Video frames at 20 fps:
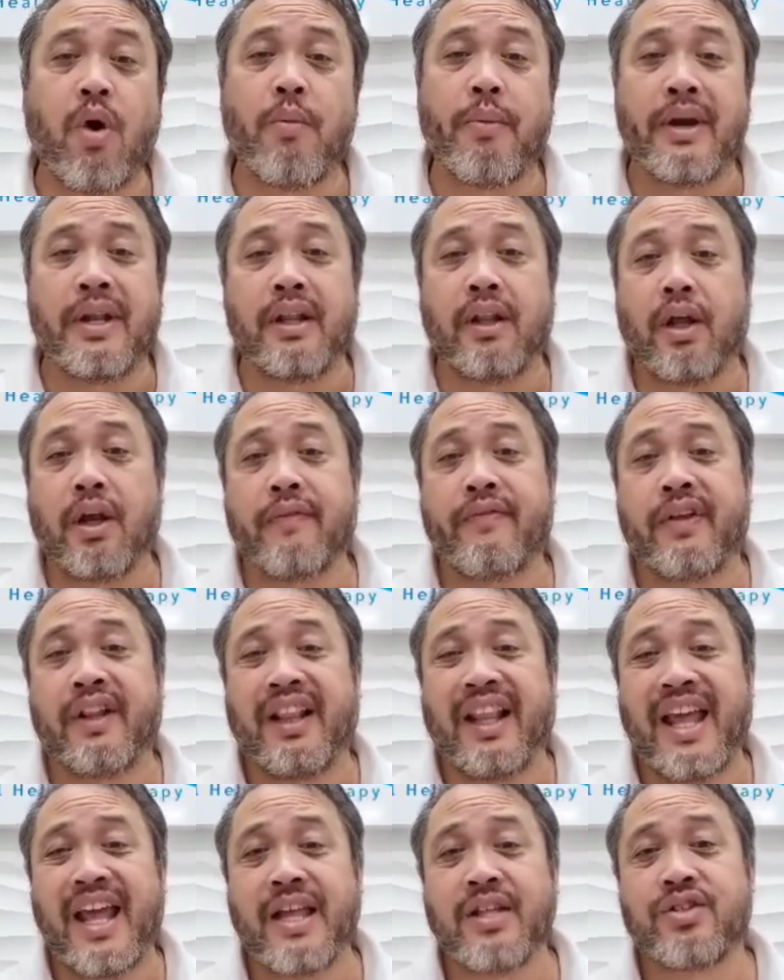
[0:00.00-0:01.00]
but a lot of it
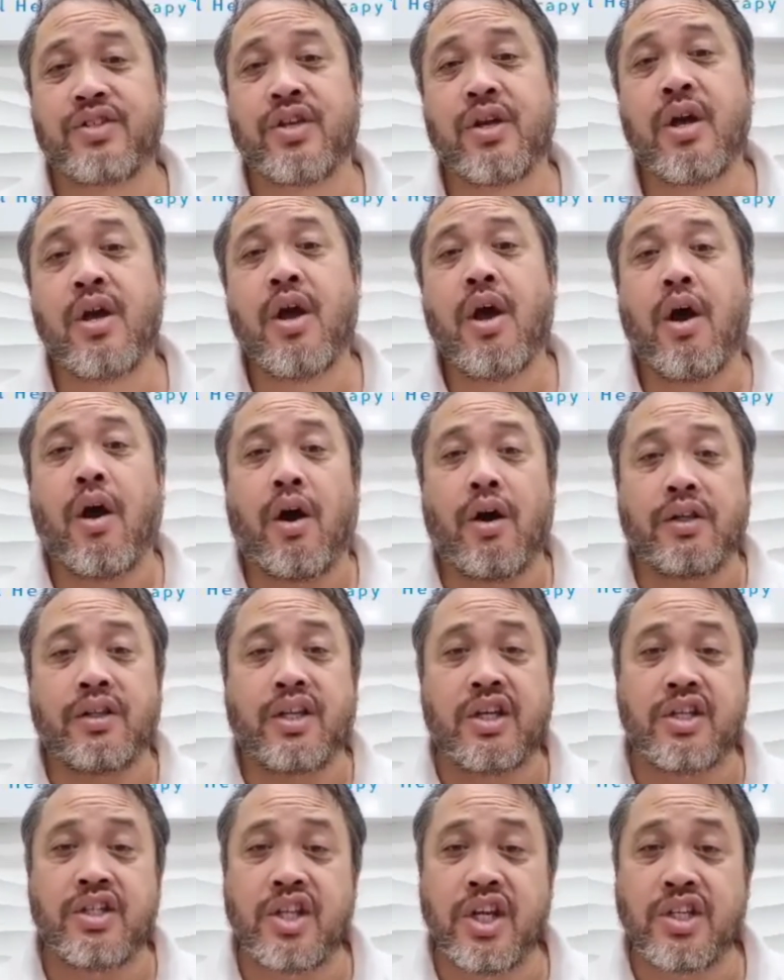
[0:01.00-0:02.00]
lands on
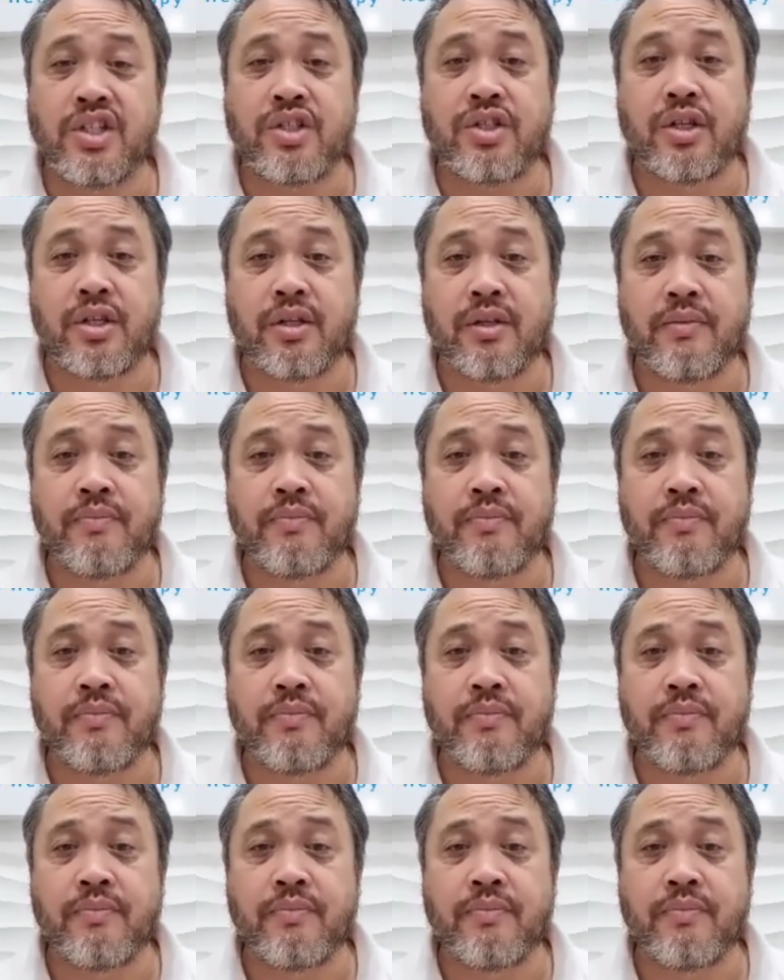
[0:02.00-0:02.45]
congestion.